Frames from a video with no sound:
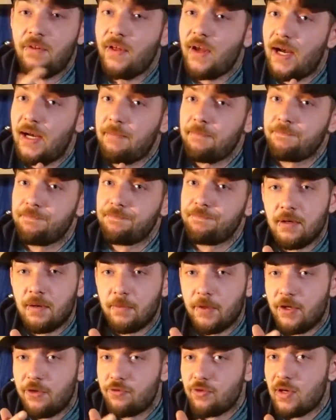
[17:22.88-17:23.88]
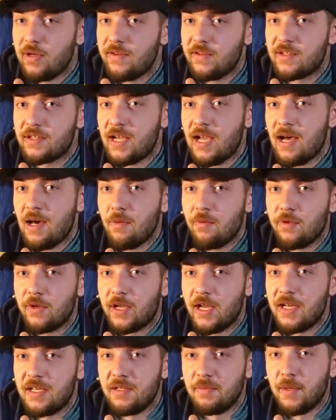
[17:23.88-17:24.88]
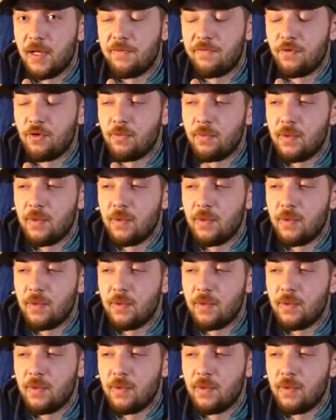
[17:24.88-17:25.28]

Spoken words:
that, I'm going to try this cowl that Katie made for